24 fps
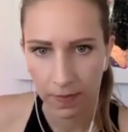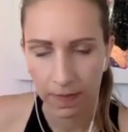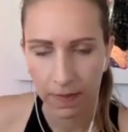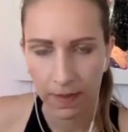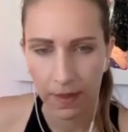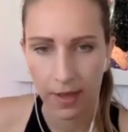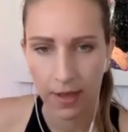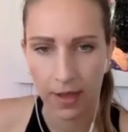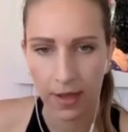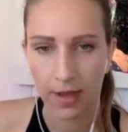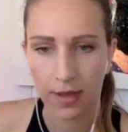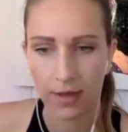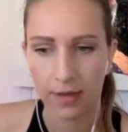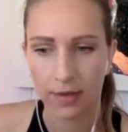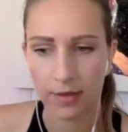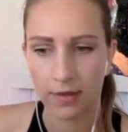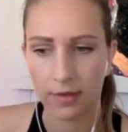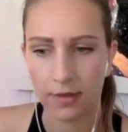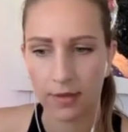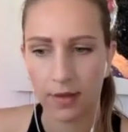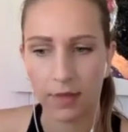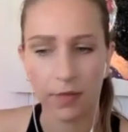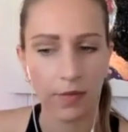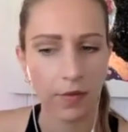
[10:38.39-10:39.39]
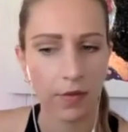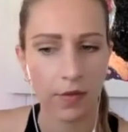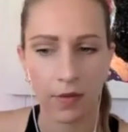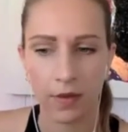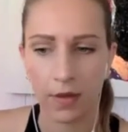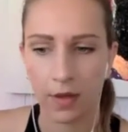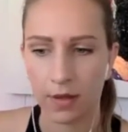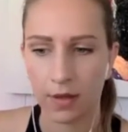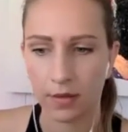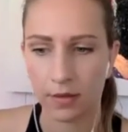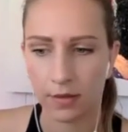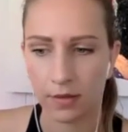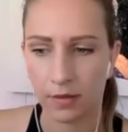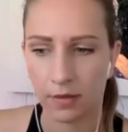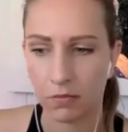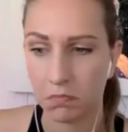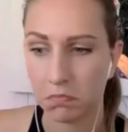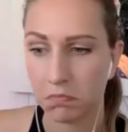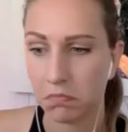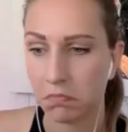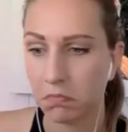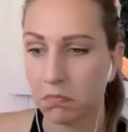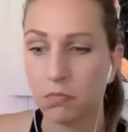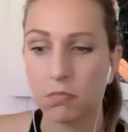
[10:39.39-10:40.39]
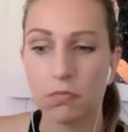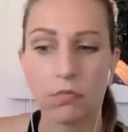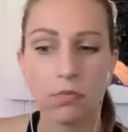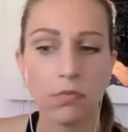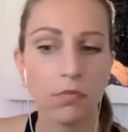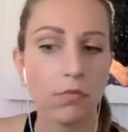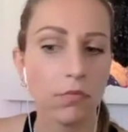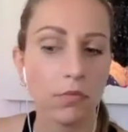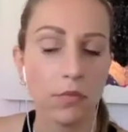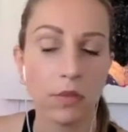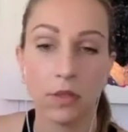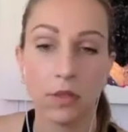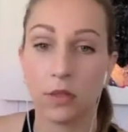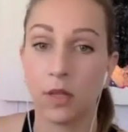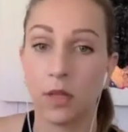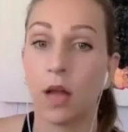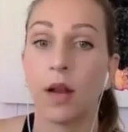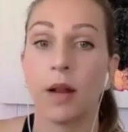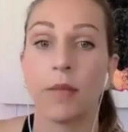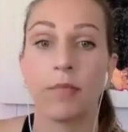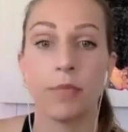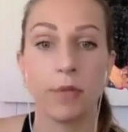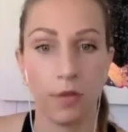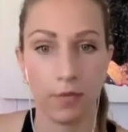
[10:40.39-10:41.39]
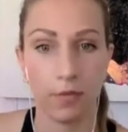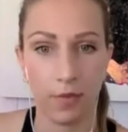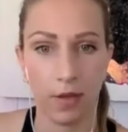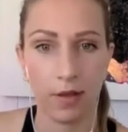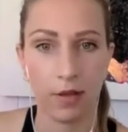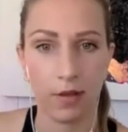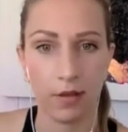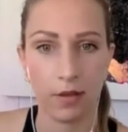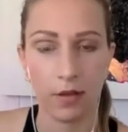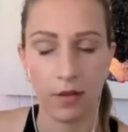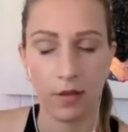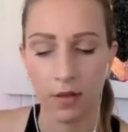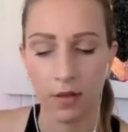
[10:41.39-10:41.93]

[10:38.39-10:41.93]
And everything else is not up to me.